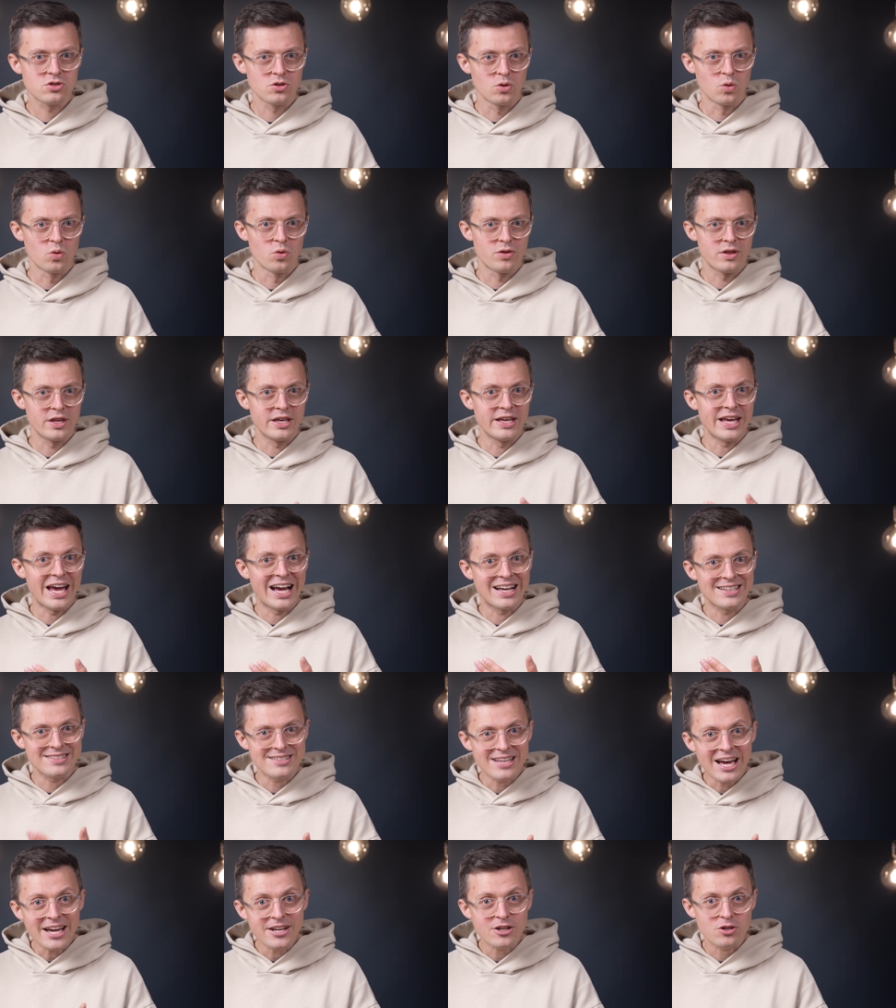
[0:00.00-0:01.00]
so the
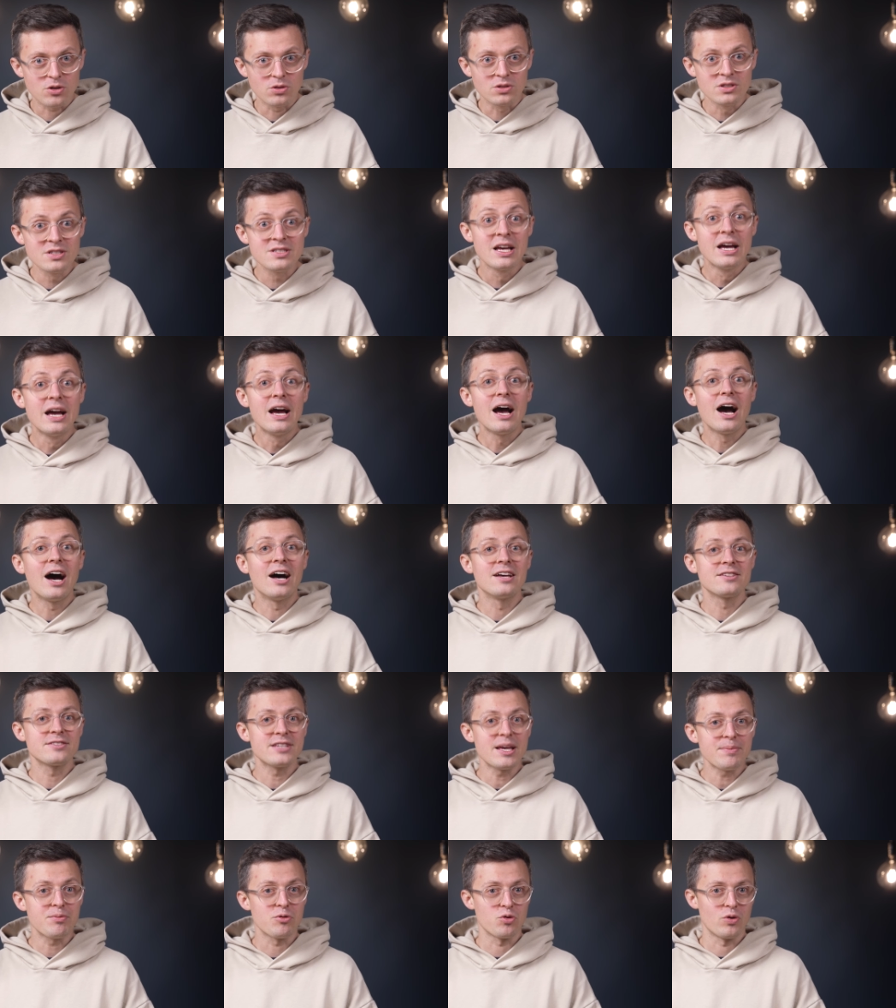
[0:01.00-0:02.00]
excitons, are
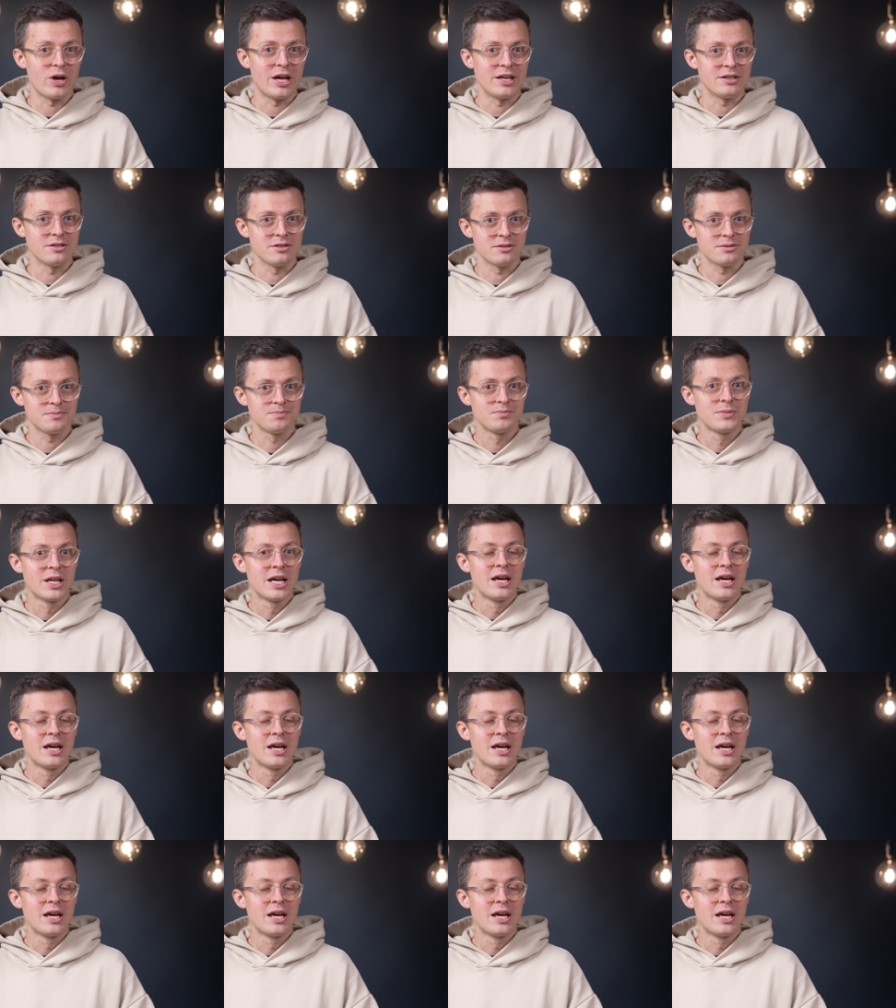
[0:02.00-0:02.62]
separated.